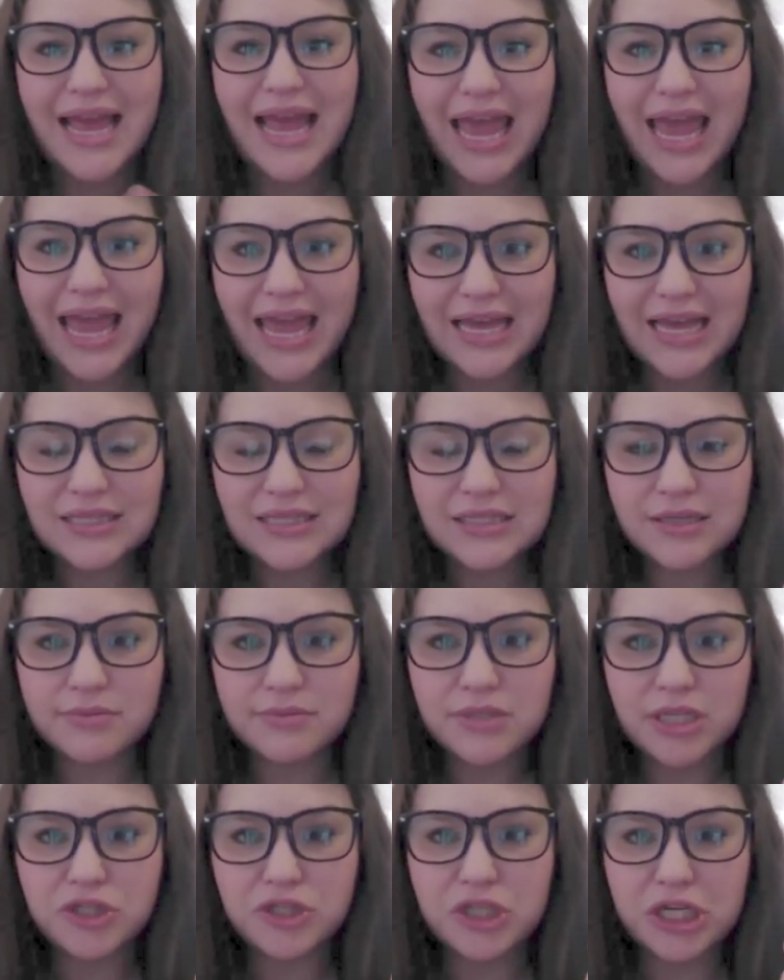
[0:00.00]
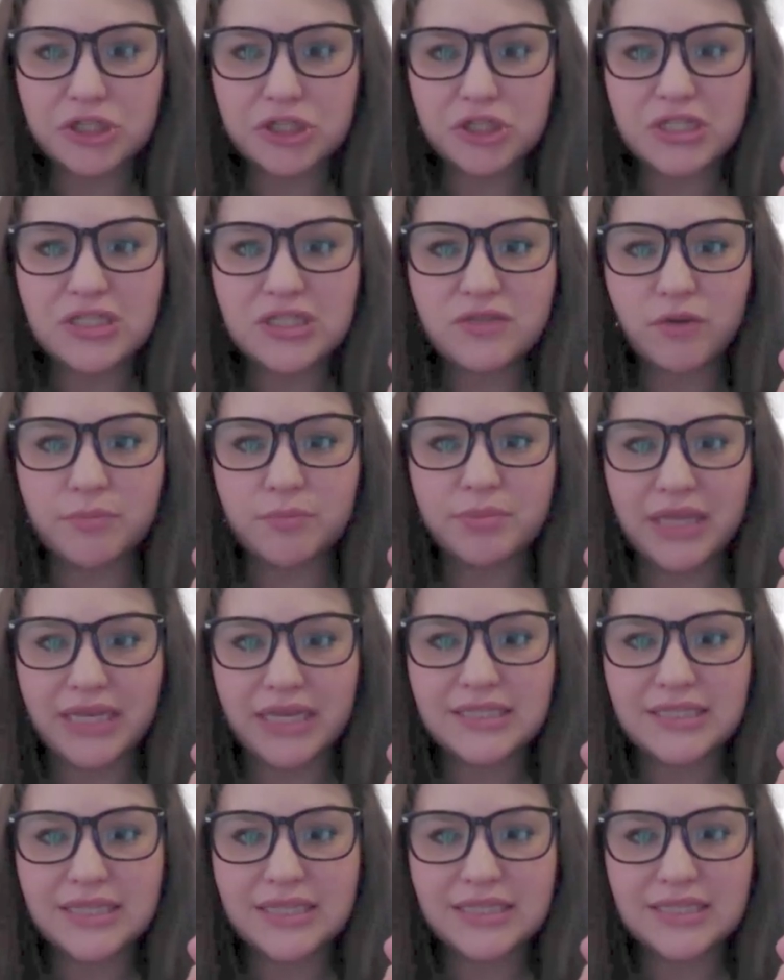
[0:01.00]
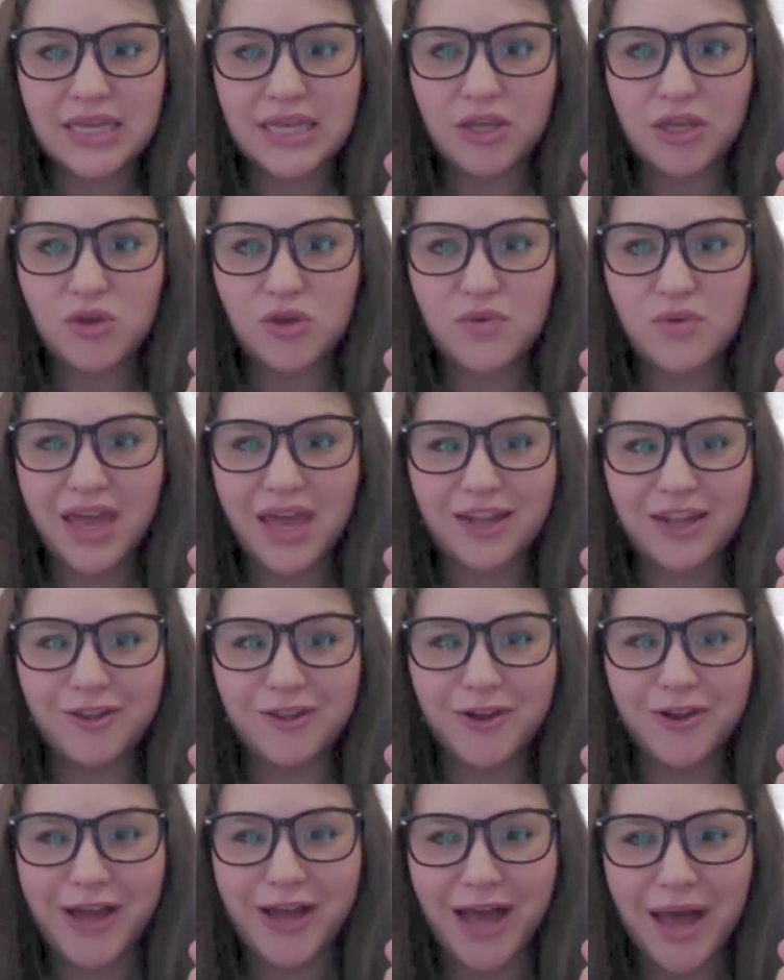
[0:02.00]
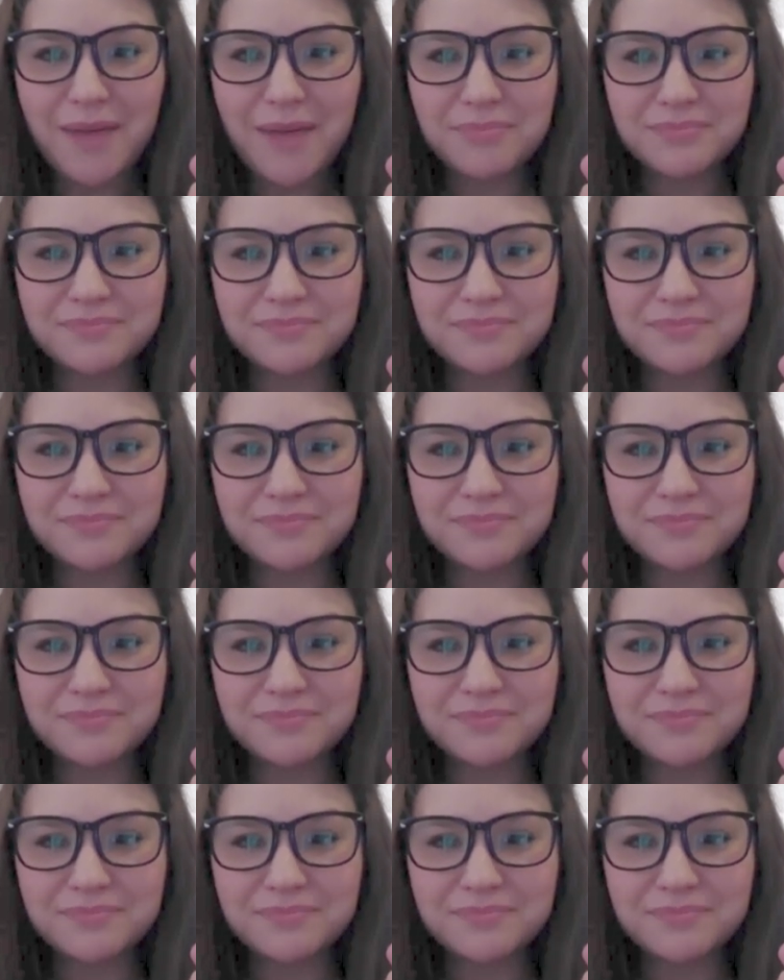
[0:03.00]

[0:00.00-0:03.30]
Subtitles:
and some suggestions for places that you can look up.